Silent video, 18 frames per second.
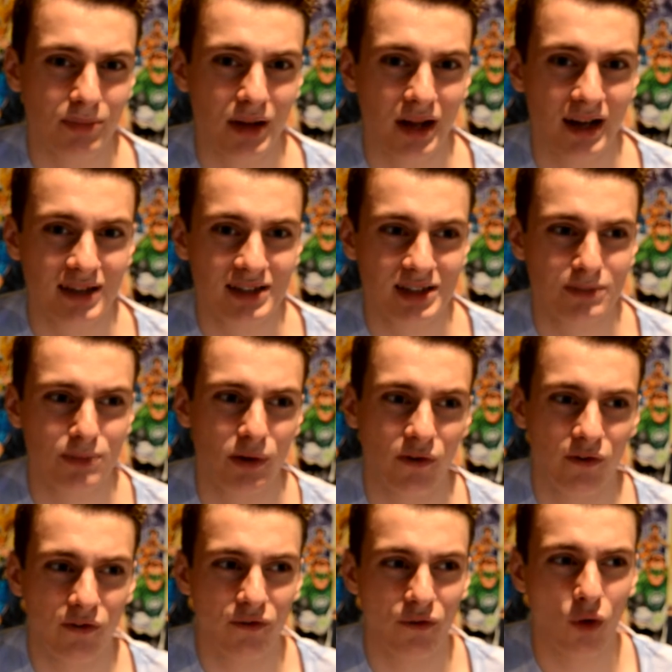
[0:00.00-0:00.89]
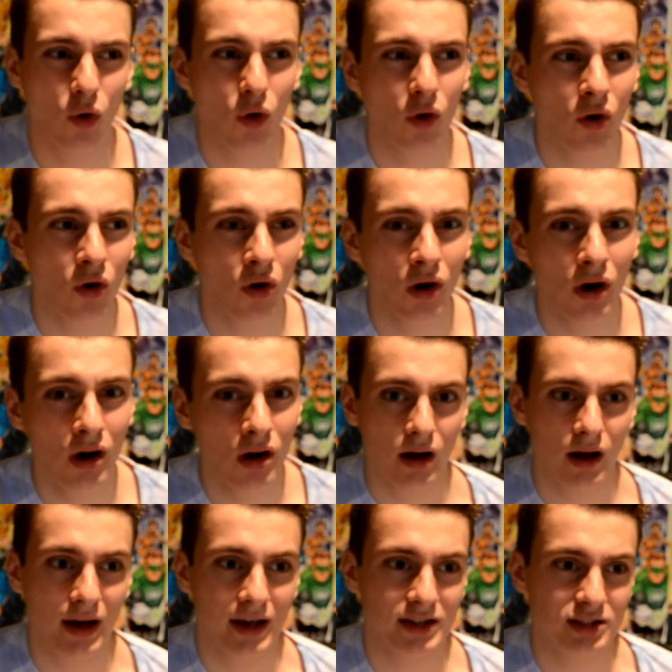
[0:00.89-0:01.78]
place before
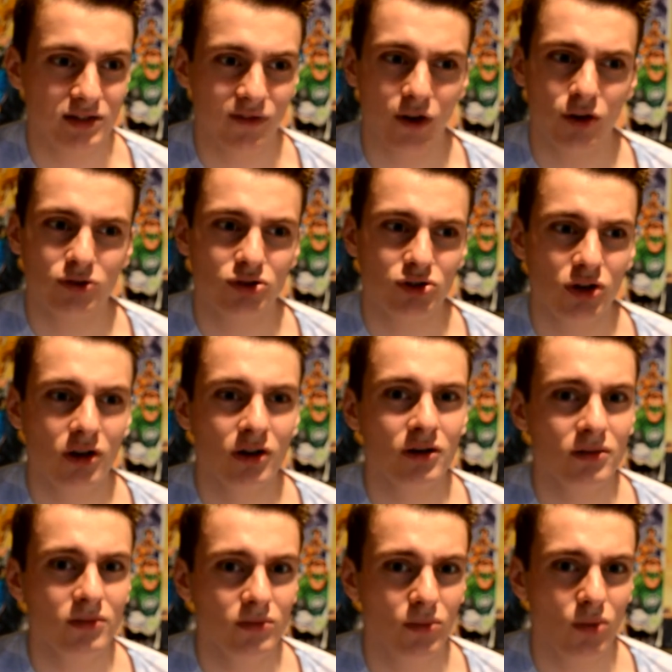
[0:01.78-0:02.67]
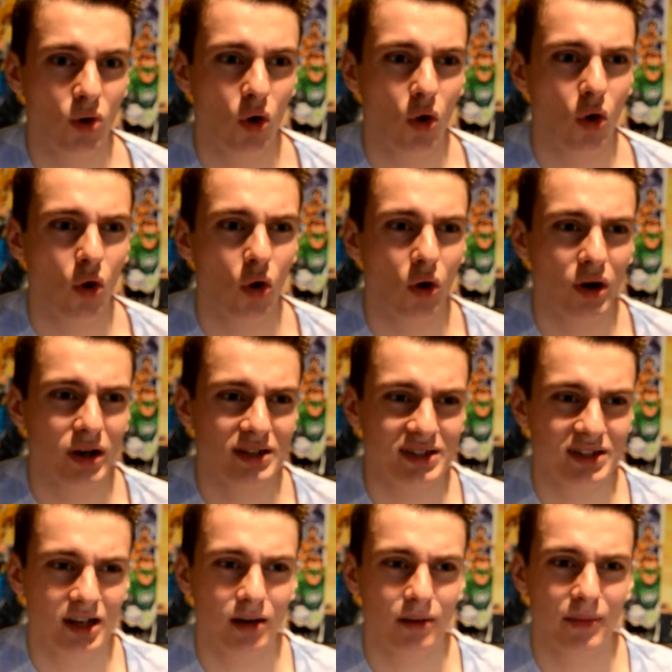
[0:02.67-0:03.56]
Age of Ultron, or
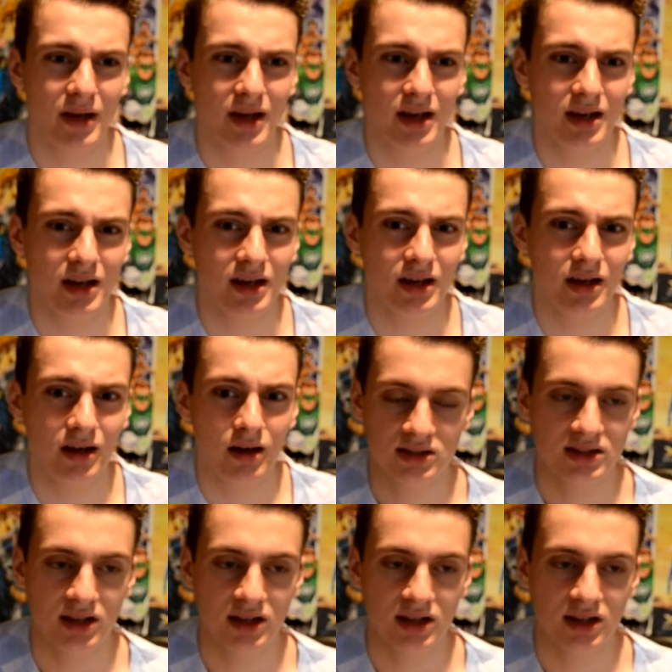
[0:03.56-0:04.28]
it's gonna be